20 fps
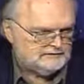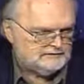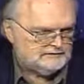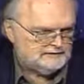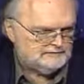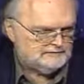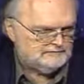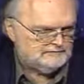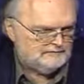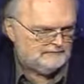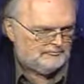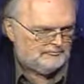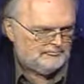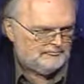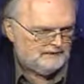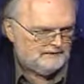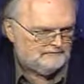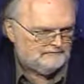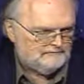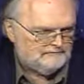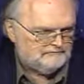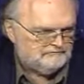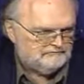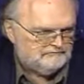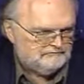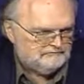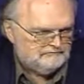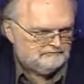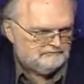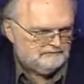Uh, uh,
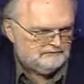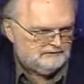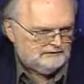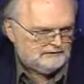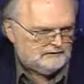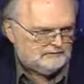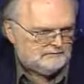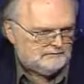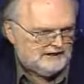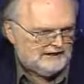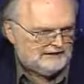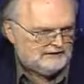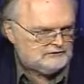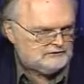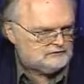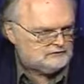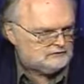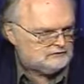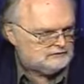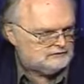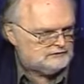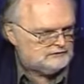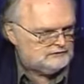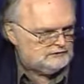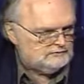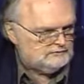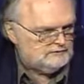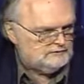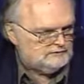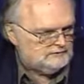you know, managers,
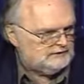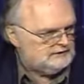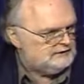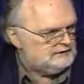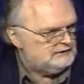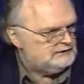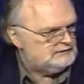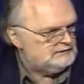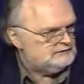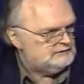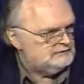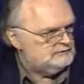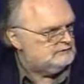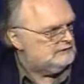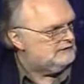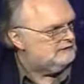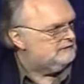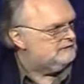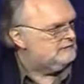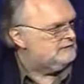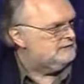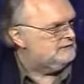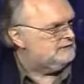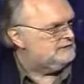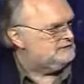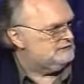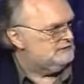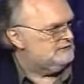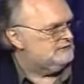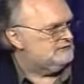human beings, do have
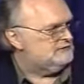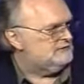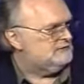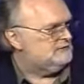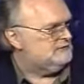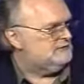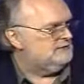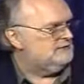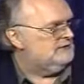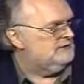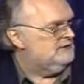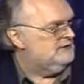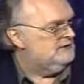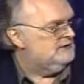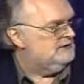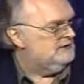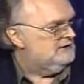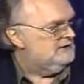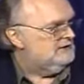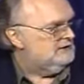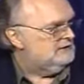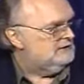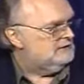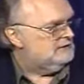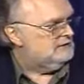feelings also, mm-hmm. and mm-hmm. you